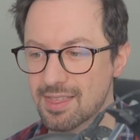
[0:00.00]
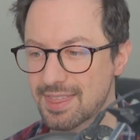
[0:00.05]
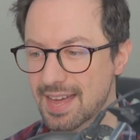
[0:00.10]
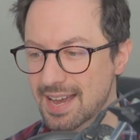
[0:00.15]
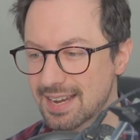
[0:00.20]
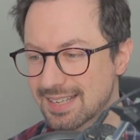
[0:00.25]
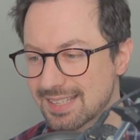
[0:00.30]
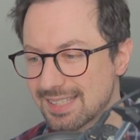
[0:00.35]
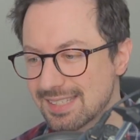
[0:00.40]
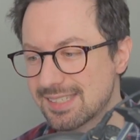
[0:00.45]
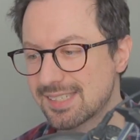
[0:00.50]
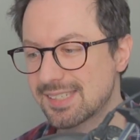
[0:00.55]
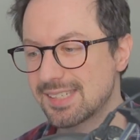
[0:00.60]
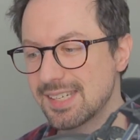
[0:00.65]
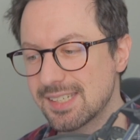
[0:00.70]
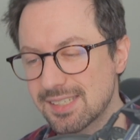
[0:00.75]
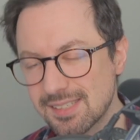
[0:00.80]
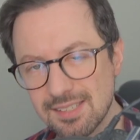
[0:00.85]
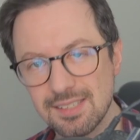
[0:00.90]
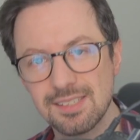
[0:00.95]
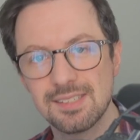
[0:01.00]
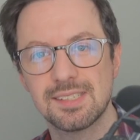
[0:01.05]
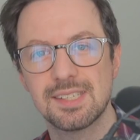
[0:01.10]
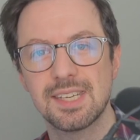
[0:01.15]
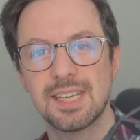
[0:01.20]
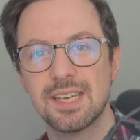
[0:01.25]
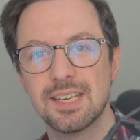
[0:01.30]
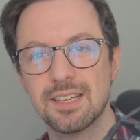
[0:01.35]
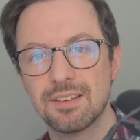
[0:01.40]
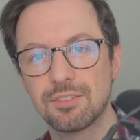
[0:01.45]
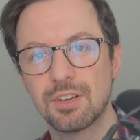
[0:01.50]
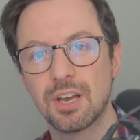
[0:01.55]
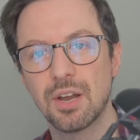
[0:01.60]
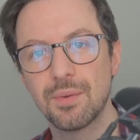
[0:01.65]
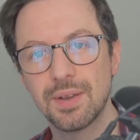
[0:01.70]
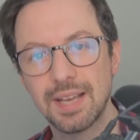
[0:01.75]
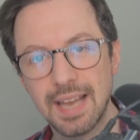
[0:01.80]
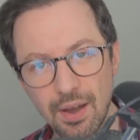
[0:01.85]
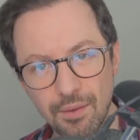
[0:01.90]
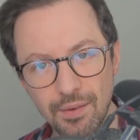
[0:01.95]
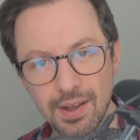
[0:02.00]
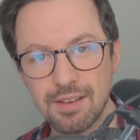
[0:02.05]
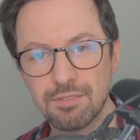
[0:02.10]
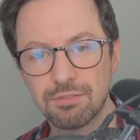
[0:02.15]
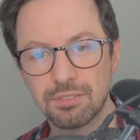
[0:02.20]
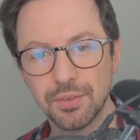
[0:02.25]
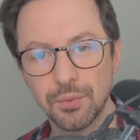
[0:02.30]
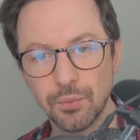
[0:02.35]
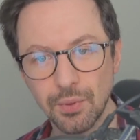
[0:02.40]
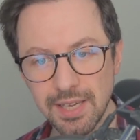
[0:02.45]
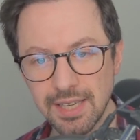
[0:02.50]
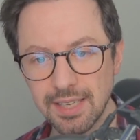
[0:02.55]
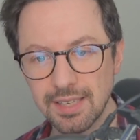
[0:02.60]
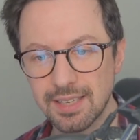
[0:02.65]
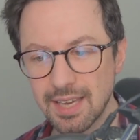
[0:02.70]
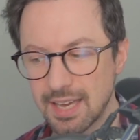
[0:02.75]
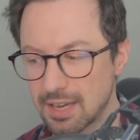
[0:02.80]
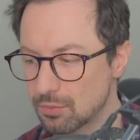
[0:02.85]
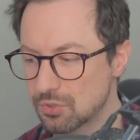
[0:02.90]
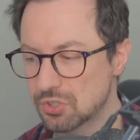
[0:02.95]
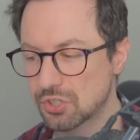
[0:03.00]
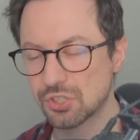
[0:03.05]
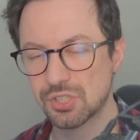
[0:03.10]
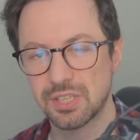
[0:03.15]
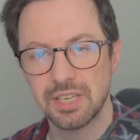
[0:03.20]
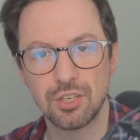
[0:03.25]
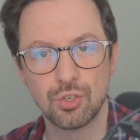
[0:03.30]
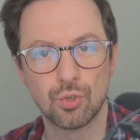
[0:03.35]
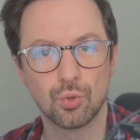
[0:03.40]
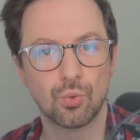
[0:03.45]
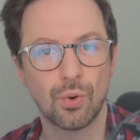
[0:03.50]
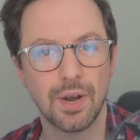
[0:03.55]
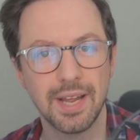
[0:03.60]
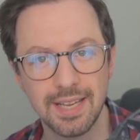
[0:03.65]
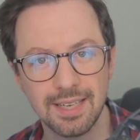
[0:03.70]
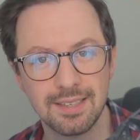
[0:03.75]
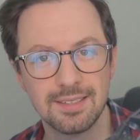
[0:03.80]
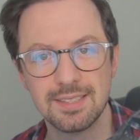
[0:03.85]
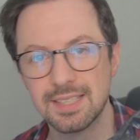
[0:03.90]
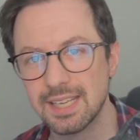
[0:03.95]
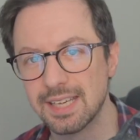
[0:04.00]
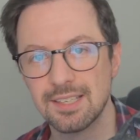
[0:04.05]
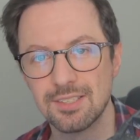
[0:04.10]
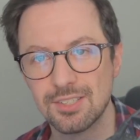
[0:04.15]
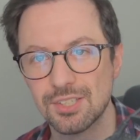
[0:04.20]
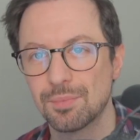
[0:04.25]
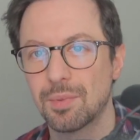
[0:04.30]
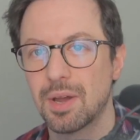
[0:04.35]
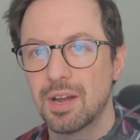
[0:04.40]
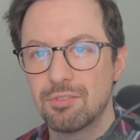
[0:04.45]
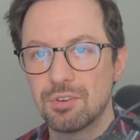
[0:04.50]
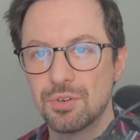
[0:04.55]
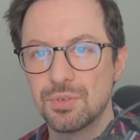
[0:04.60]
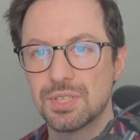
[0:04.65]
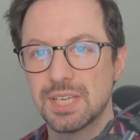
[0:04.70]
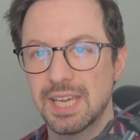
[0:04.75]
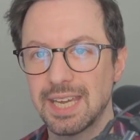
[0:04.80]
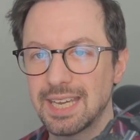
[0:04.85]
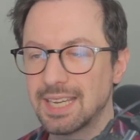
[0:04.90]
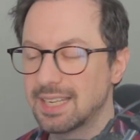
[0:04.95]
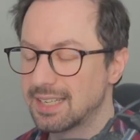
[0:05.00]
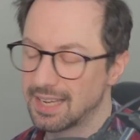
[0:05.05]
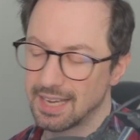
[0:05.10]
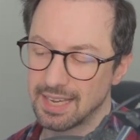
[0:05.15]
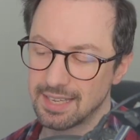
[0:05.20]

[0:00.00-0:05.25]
that consistency of going out every week, it was just ingrained into my routine.